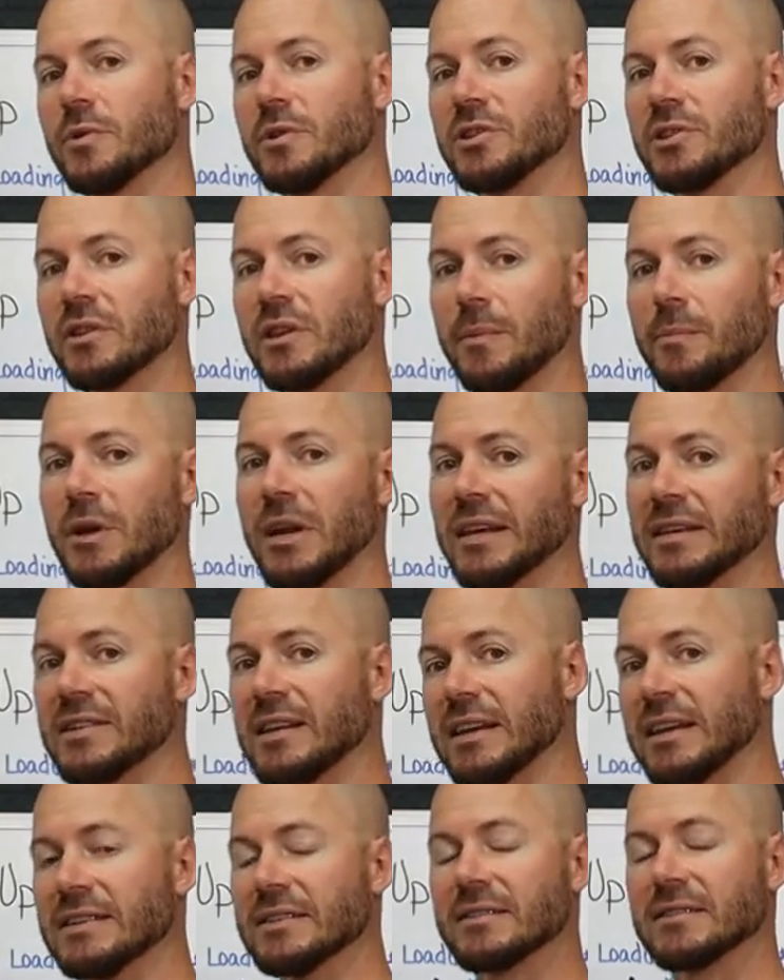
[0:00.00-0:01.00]
which eliminates
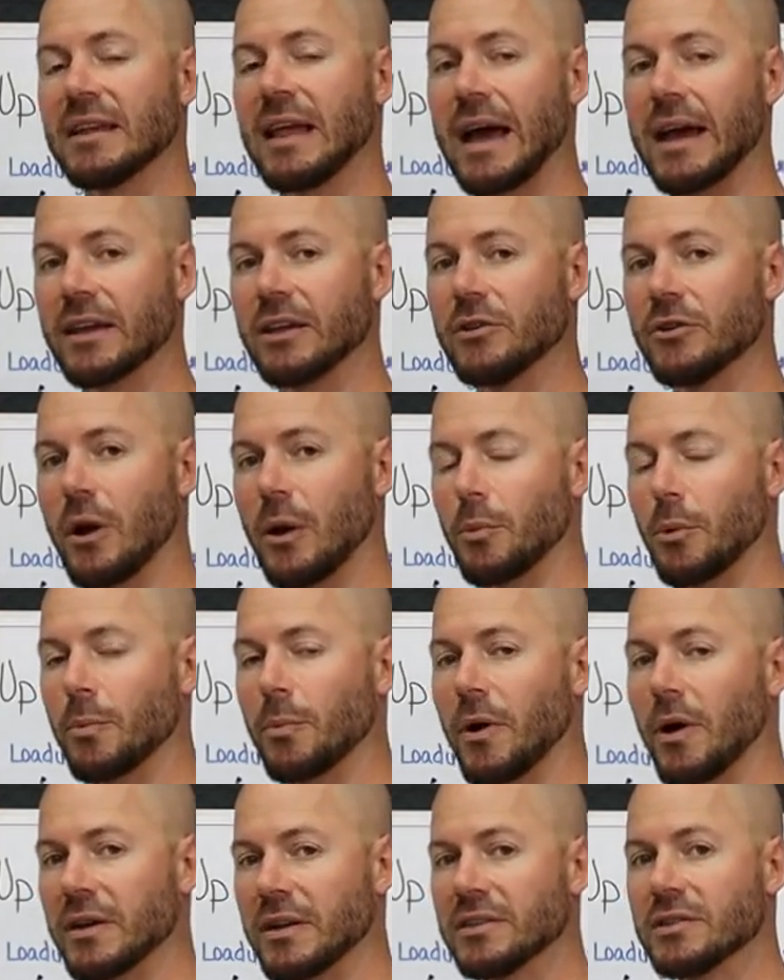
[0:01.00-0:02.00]
any slack in your upper
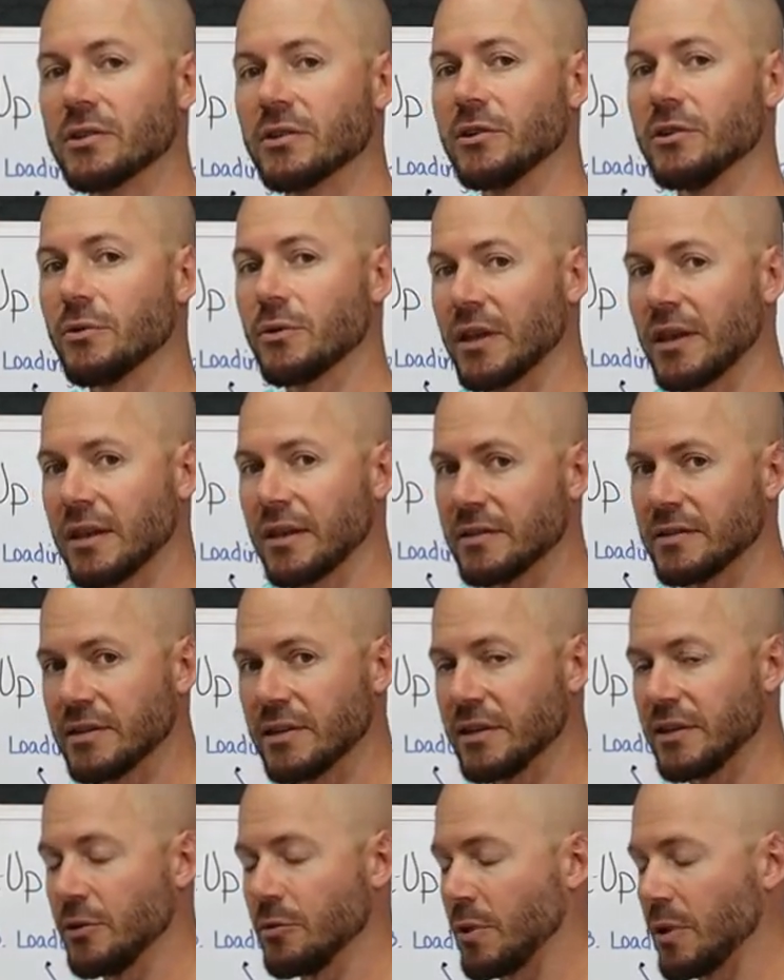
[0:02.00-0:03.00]
body so you can
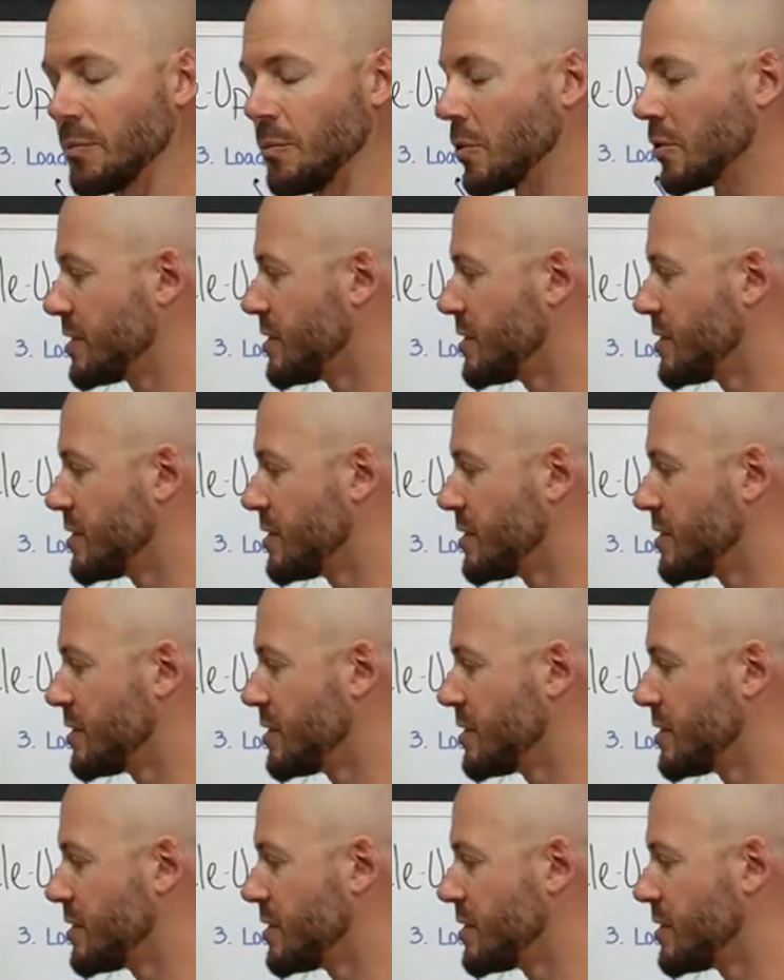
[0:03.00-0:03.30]
continue with more